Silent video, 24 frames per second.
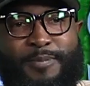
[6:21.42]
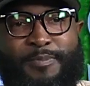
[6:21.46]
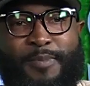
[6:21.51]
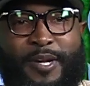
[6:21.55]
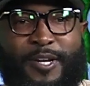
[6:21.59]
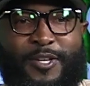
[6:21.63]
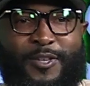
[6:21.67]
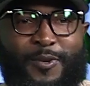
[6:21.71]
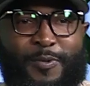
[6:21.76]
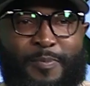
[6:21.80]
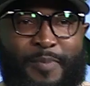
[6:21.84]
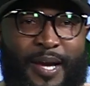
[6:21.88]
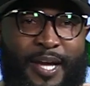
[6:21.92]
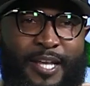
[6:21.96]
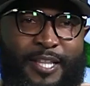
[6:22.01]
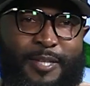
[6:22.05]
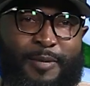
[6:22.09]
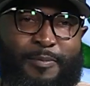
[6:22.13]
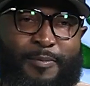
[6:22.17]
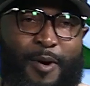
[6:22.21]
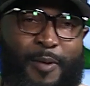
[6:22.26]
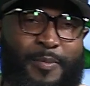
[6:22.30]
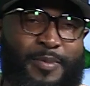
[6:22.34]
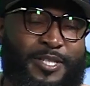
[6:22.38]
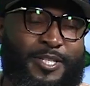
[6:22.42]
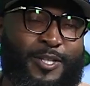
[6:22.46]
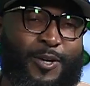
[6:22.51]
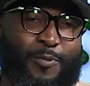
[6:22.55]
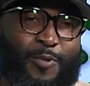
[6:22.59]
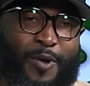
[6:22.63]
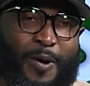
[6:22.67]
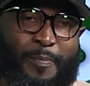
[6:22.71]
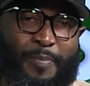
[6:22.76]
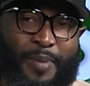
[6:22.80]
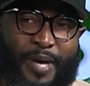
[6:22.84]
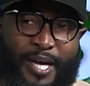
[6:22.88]
money you make, the moment
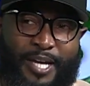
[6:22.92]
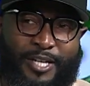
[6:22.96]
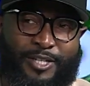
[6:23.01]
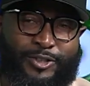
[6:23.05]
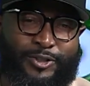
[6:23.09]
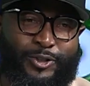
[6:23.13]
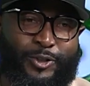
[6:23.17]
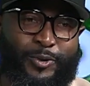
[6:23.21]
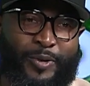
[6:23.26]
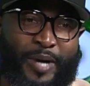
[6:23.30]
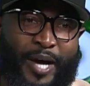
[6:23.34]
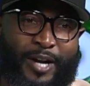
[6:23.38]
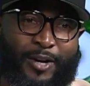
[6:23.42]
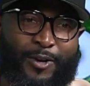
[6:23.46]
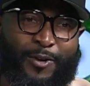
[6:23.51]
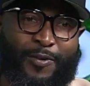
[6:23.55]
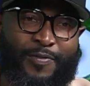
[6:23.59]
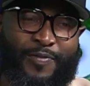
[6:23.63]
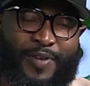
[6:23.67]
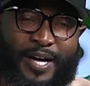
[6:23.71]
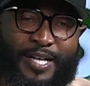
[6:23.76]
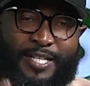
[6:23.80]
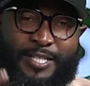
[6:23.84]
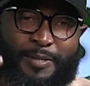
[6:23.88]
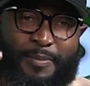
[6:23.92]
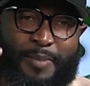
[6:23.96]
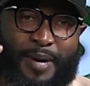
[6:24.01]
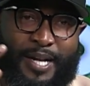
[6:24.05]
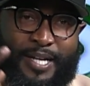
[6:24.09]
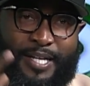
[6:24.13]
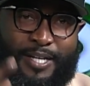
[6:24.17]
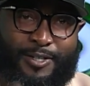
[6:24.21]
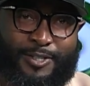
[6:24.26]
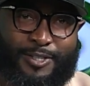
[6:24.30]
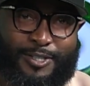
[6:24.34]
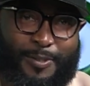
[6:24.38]
someone pays you, you got to go find
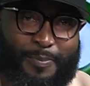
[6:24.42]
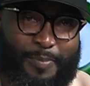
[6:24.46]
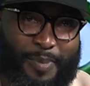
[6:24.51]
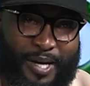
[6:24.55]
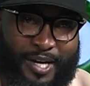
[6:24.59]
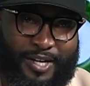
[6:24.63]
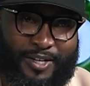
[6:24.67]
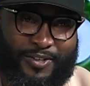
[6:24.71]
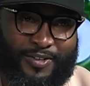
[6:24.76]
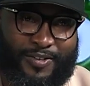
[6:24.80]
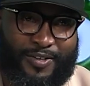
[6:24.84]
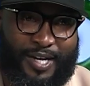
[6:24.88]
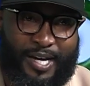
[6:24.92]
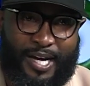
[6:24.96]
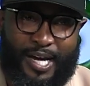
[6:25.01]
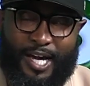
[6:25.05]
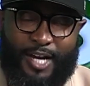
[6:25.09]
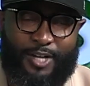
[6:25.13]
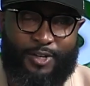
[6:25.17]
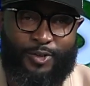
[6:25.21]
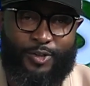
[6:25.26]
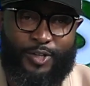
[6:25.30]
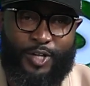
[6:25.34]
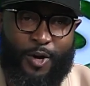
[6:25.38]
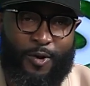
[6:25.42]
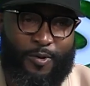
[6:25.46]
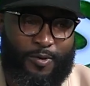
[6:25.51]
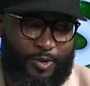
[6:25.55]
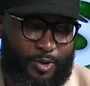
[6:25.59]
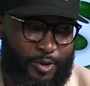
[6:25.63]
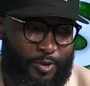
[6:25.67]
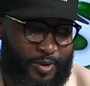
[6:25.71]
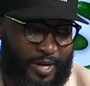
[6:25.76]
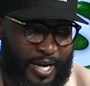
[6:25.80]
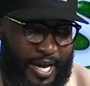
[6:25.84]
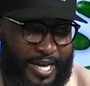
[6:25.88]
somebody else to pay you. And you don't
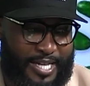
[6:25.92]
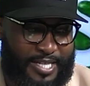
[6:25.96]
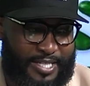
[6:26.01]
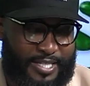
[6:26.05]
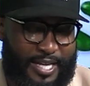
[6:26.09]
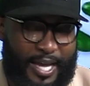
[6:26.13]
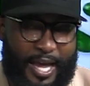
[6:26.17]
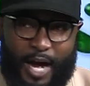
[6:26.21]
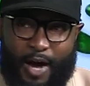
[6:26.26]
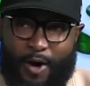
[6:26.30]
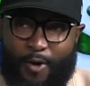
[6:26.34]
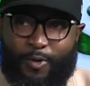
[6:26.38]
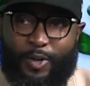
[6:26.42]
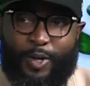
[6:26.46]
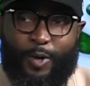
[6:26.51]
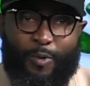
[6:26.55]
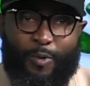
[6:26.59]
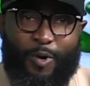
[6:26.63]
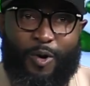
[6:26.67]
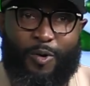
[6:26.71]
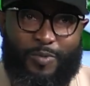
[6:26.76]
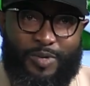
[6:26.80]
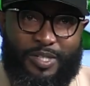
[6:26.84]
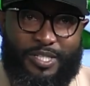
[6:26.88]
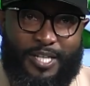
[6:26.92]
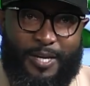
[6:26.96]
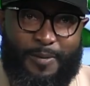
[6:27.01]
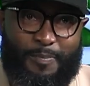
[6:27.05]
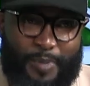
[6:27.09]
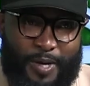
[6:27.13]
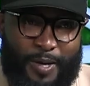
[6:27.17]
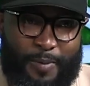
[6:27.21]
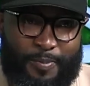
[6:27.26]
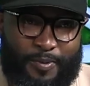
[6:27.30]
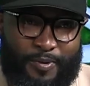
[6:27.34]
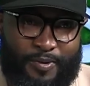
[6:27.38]
you can't say I only work with 10
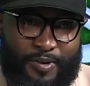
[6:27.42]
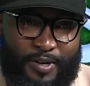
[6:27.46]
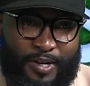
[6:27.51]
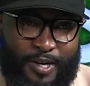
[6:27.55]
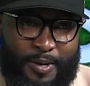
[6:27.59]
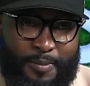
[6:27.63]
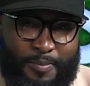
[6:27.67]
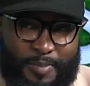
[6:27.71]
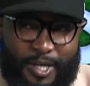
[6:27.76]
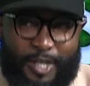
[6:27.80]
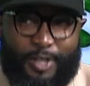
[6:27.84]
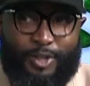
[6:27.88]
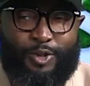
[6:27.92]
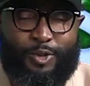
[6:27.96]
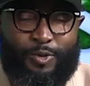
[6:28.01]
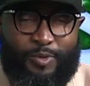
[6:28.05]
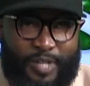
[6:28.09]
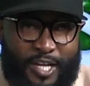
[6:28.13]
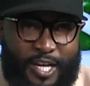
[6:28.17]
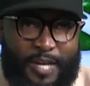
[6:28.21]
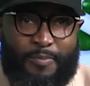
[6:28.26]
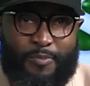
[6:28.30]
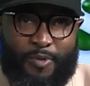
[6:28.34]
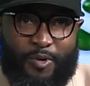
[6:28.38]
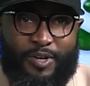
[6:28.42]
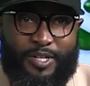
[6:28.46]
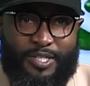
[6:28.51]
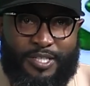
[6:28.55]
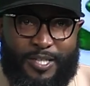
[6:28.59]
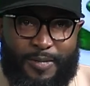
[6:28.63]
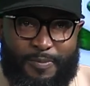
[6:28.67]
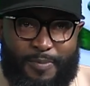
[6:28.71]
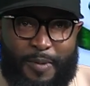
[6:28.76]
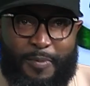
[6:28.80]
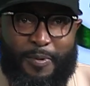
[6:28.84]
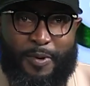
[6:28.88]
people because you need more than
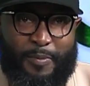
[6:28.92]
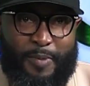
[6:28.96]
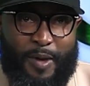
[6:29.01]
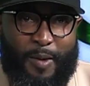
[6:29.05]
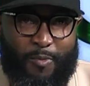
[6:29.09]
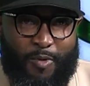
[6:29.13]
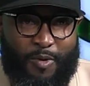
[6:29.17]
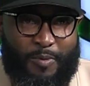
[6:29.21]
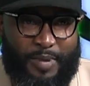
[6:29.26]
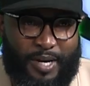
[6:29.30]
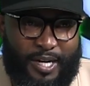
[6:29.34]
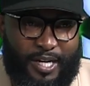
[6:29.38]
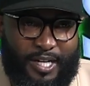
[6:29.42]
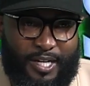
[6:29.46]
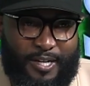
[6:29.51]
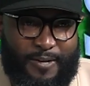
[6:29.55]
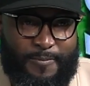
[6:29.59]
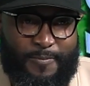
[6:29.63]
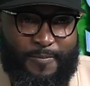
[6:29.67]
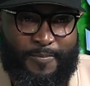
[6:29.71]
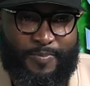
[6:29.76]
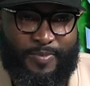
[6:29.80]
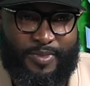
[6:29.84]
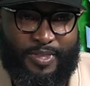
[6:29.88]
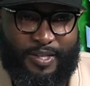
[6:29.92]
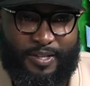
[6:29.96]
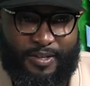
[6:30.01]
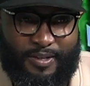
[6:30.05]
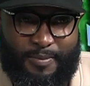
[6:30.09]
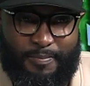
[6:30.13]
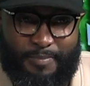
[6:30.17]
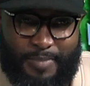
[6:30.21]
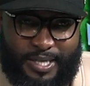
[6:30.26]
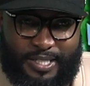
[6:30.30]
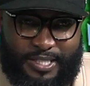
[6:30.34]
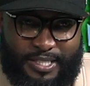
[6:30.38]
10 people to make more money.
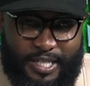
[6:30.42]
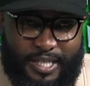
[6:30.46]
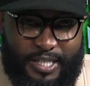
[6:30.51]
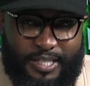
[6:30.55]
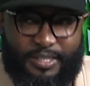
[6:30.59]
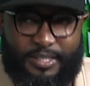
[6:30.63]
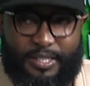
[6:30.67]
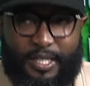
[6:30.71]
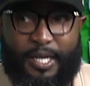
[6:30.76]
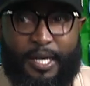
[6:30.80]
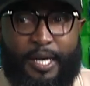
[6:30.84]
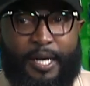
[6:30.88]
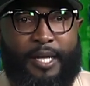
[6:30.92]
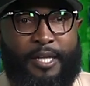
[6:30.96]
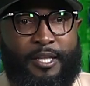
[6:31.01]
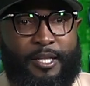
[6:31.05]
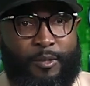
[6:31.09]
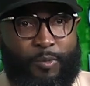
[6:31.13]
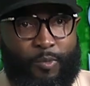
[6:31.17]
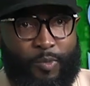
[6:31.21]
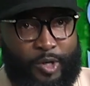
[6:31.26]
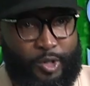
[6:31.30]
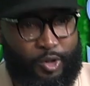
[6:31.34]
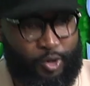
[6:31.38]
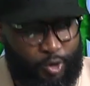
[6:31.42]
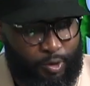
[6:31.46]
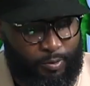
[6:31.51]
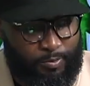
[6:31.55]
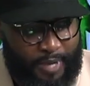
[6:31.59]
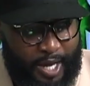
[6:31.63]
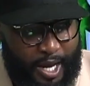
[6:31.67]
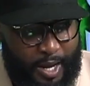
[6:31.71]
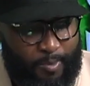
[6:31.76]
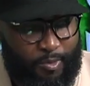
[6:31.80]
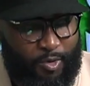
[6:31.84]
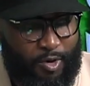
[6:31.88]
Makes sense. When you
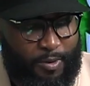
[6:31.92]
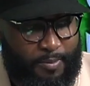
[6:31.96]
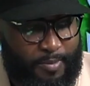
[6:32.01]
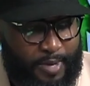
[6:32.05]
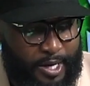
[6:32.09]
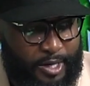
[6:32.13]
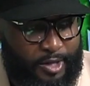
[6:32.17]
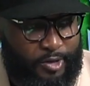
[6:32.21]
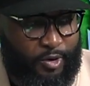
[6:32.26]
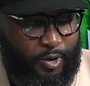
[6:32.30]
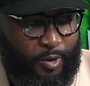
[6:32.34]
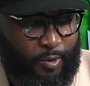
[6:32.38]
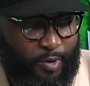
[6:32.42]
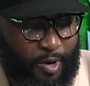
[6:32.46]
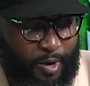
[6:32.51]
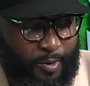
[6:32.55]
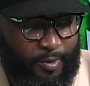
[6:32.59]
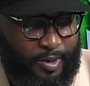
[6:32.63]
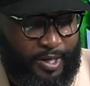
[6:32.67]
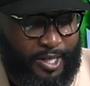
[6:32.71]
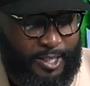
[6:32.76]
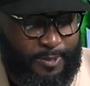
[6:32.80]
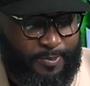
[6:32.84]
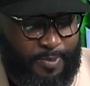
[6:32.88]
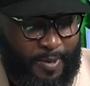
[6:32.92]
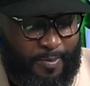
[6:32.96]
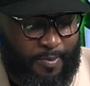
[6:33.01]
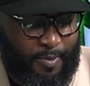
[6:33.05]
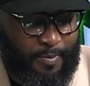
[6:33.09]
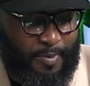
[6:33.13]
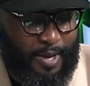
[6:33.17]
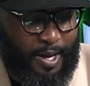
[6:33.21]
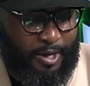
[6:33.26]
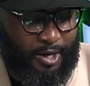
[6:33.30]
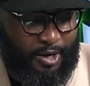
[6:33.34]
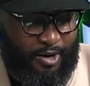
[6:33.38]
make more money, you can work with less people,
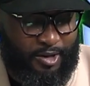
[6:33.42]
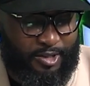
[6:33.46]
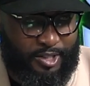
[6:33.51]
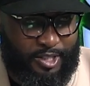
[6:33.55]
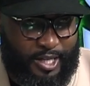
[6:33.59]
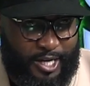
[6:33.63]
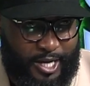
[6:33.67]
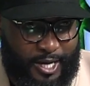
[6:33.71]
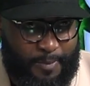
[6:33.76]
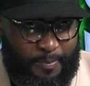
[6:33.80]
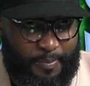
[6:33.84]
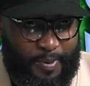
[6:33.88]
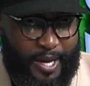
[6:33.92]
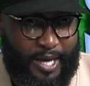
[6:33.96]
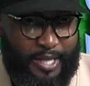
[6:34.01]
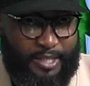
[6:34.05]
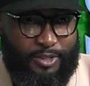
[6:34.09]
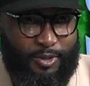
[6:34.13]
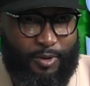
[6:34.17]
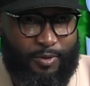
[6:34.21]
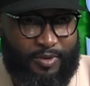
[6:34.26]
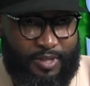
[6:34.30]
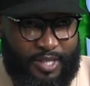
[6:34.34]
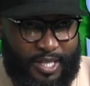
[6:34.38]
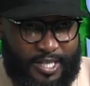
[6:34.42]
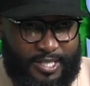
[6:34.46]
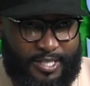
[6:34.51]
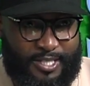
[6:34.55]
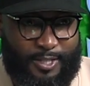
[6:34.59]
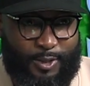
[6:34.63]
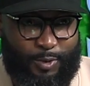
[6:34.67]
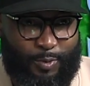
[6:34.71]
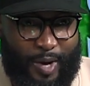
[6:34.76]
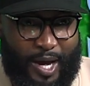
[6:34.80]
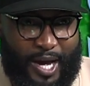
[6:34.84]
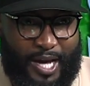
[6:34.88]
make larger impact. So this
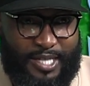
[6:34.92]
is why I